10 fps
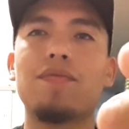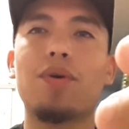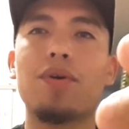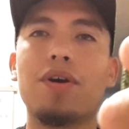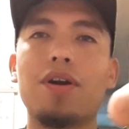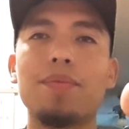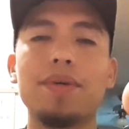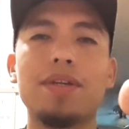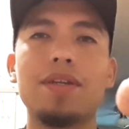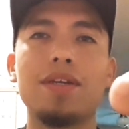
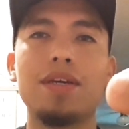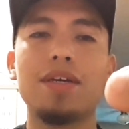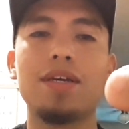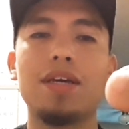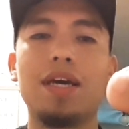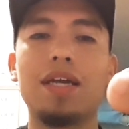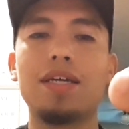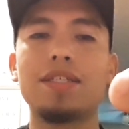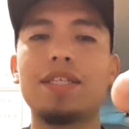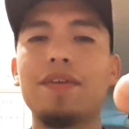fluorocarbon and
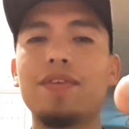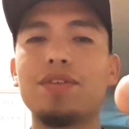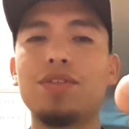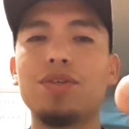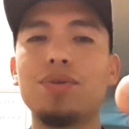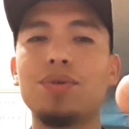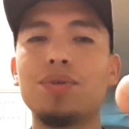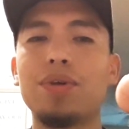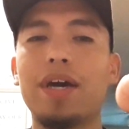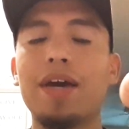a
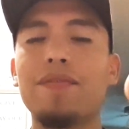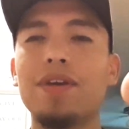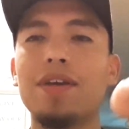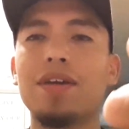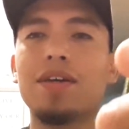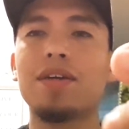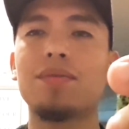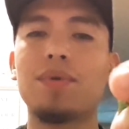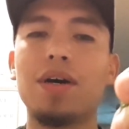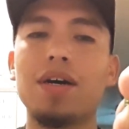7-2 heavy
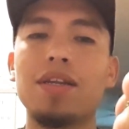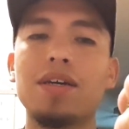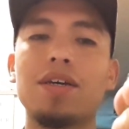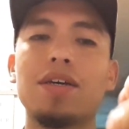rod.